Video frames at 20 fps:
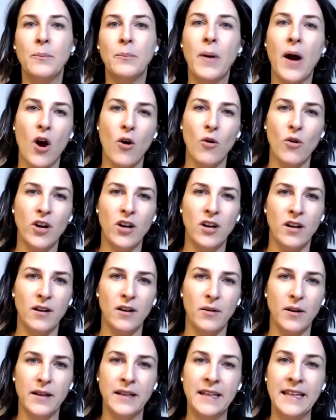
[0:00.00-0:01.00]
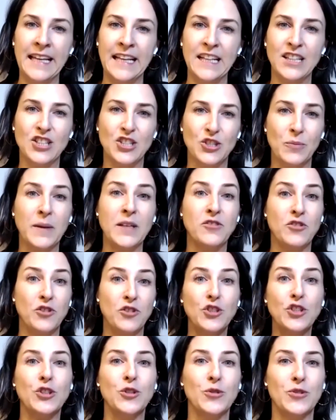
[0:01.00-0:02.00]
power needs to be
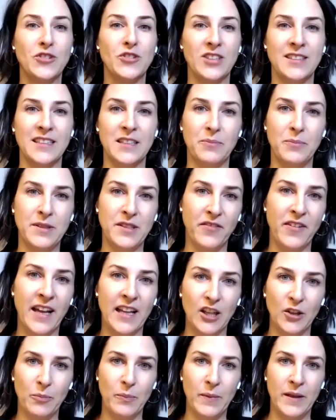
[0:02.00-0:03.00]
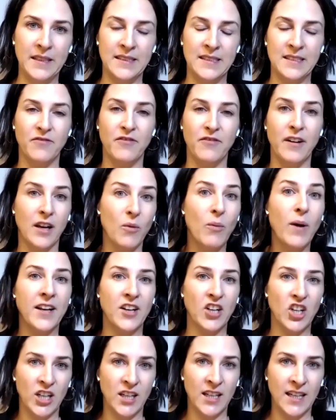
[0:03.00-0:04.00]
introduced in the development
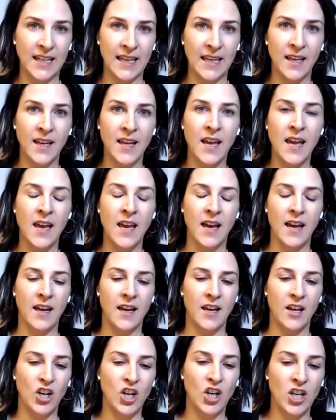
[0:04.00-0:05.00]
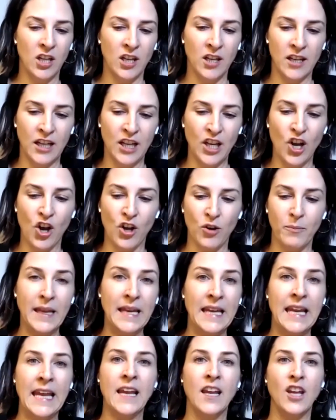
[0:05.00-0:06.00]
quite early on,
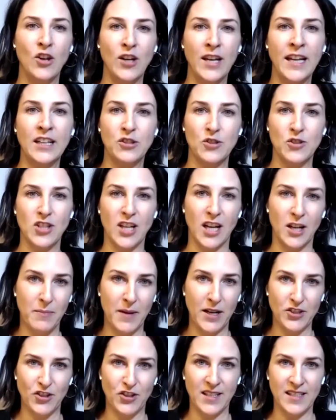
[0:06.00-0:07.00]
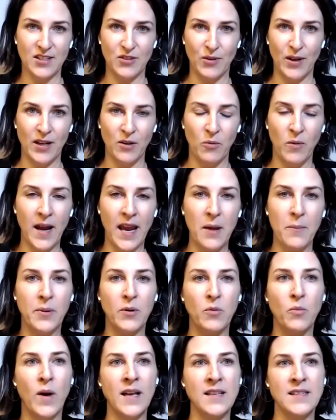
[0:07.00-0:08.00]
meaning you need to start measuring straight away.
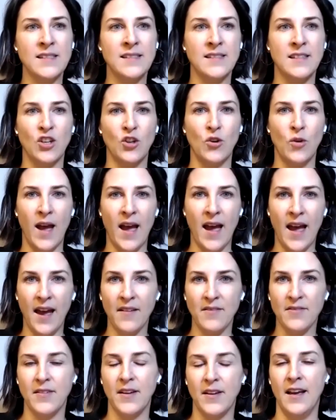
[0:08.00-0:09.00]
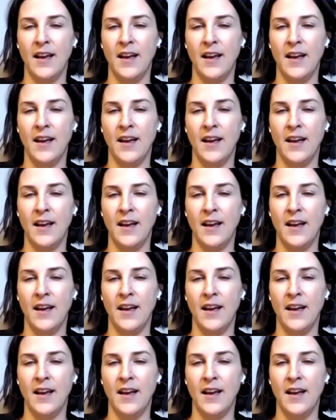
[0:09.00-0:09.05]
But once you have